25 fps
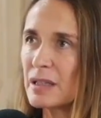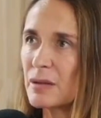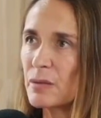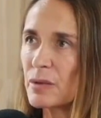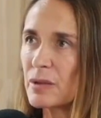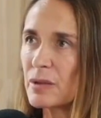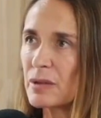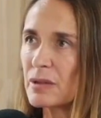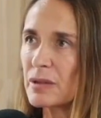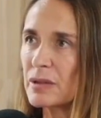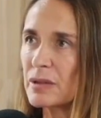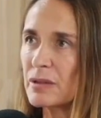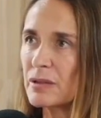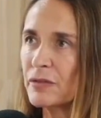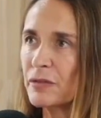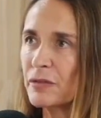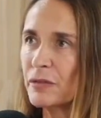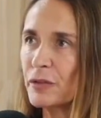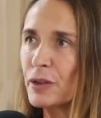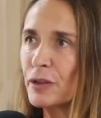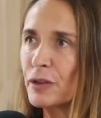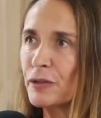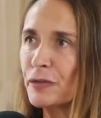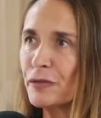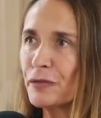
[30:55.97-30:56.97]
They were
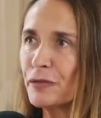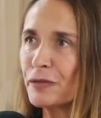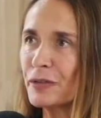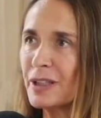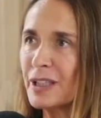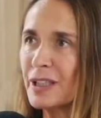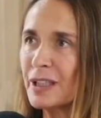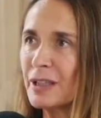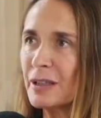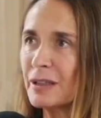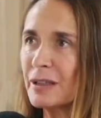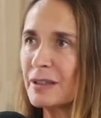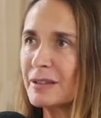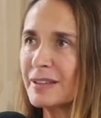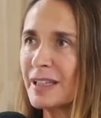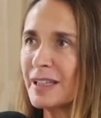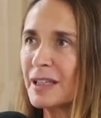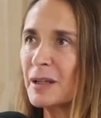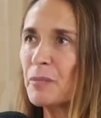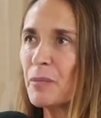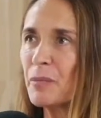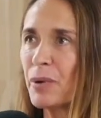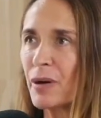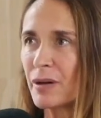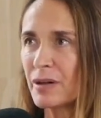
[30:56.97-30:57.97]
full of little
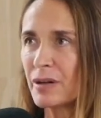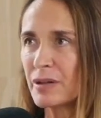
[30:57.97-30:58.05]
dead